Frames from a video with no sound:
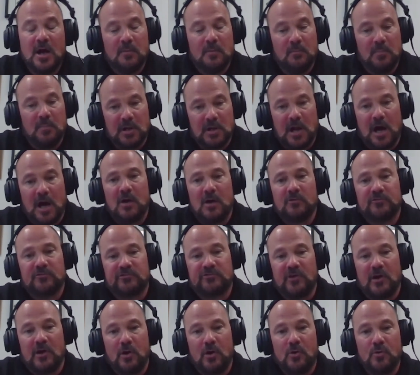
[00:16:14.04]
but
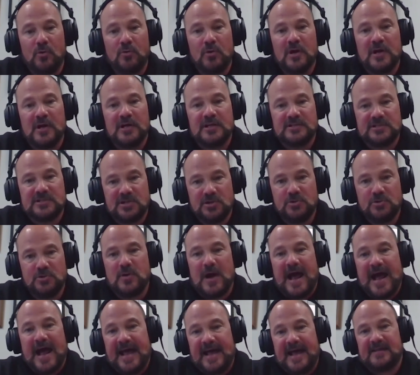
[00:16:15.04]
also
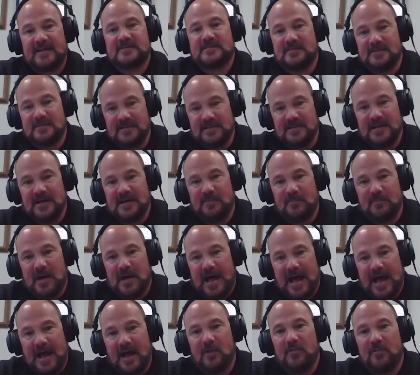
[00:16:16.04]
to ask them
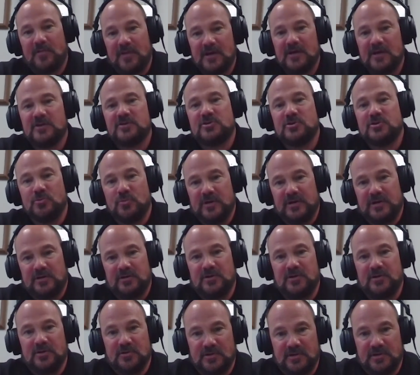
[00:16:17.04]
how they're doing
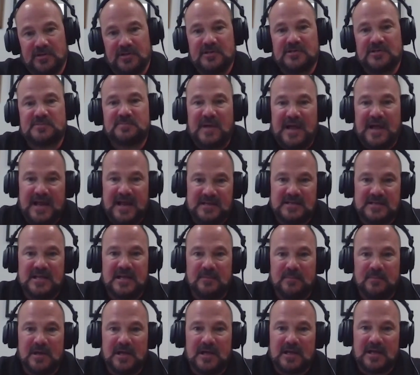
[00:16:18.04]
during this
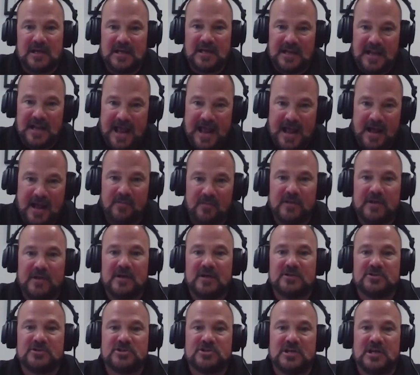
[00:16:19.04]
pandemic and how
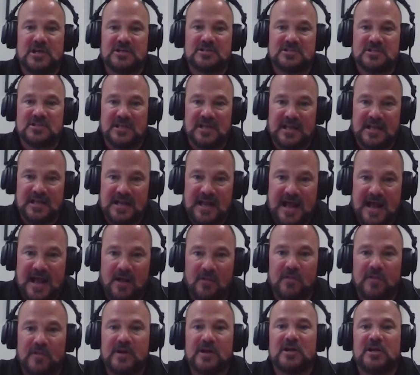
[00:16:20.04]
they're adjusting and how
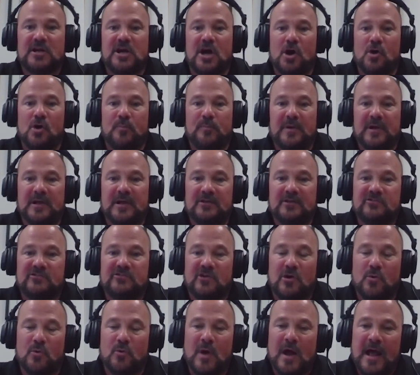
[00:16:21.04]
they're coping.
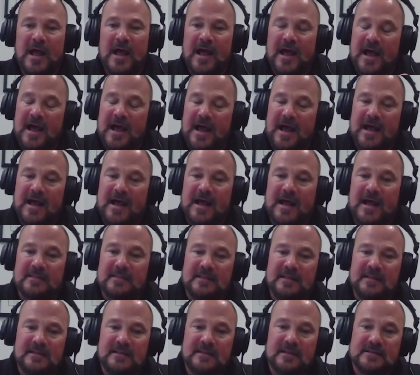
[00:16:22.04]
So I, I
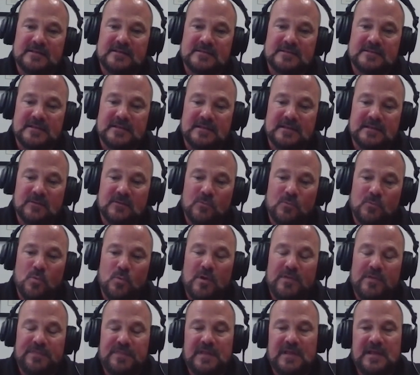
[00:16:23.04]
think that's the
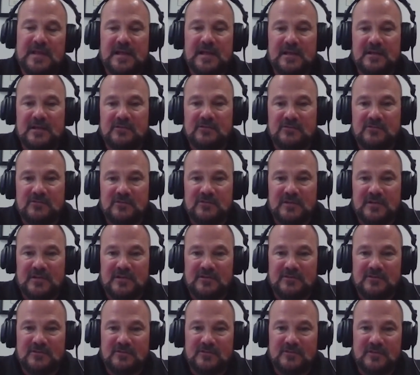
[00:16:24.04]
one thing is
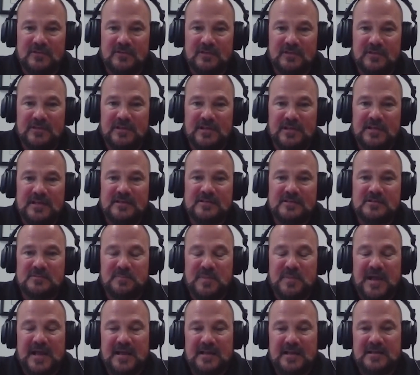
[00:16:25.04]
is this
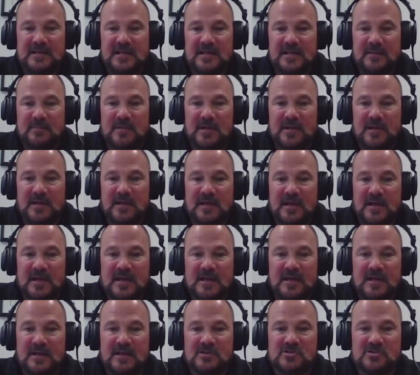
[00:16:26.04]
pandemic
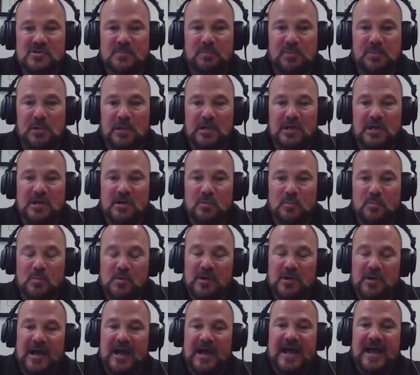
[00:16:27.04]
is
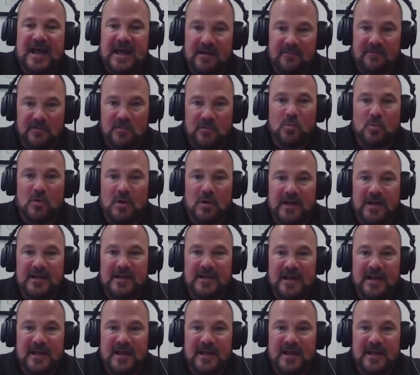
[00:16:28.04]
applicable to everyone.